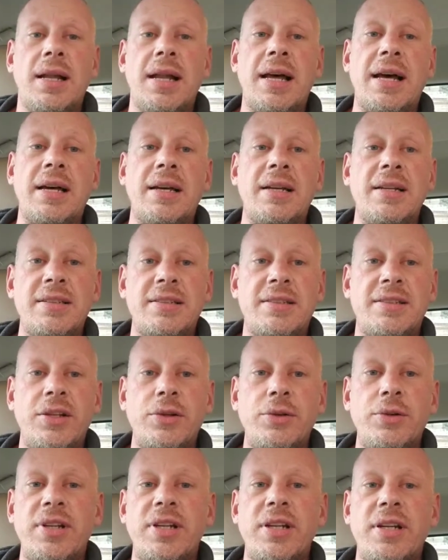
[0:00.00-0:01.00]
Like, this
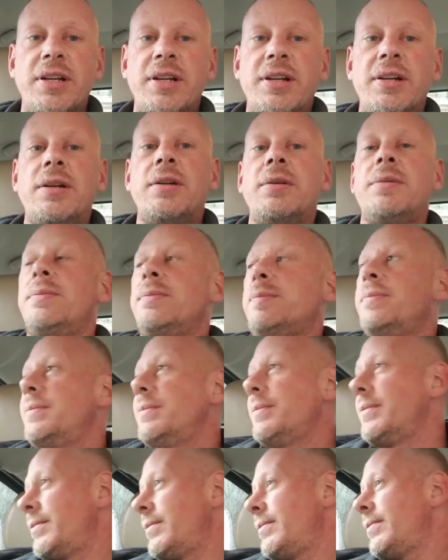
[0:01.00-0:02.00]
dude in here
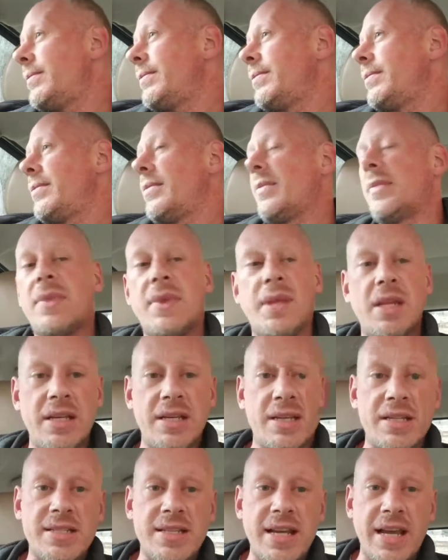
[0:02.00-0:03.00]

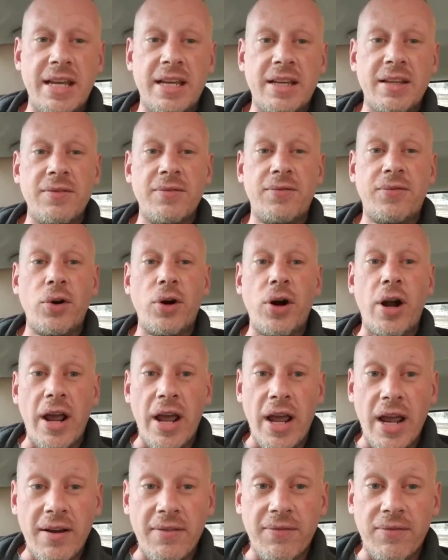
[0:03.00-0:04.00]
is taking
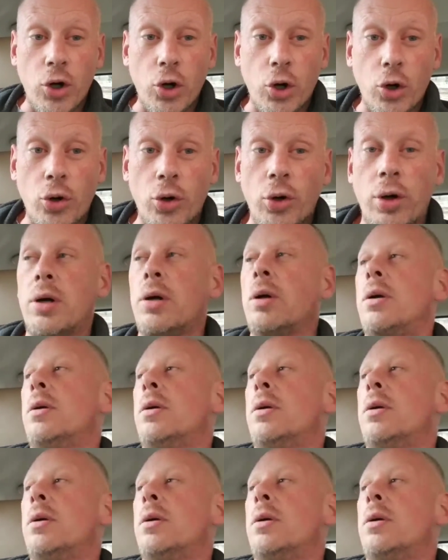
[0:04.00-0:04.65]
forever.